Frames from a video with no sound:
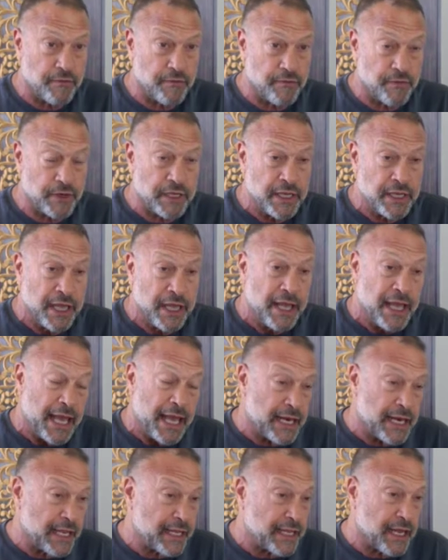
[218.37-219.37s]
And I got
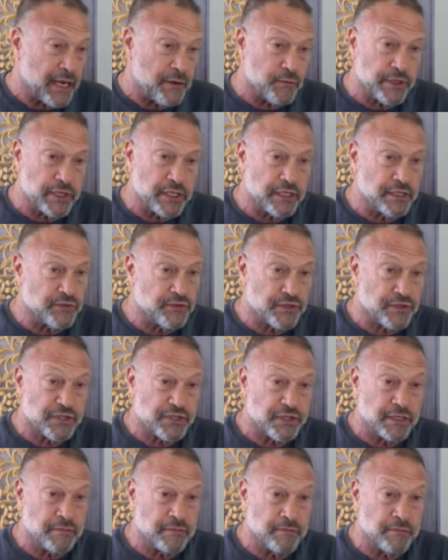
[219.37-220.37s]
real interested in
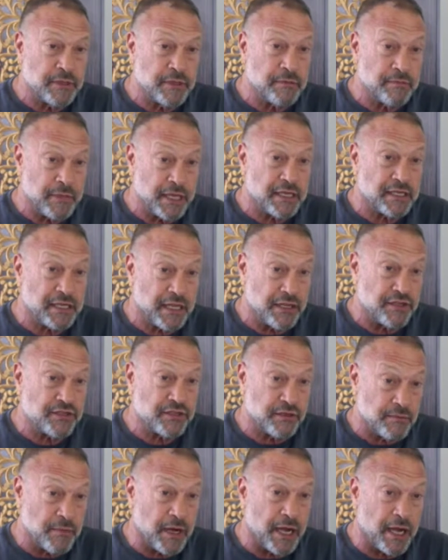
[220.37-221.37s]
meditation,
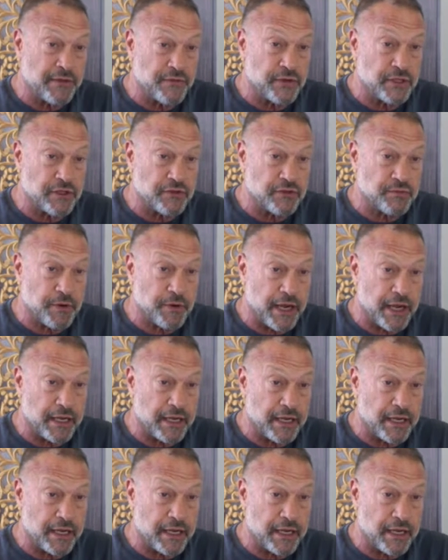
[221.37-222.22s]
mindfulness practice,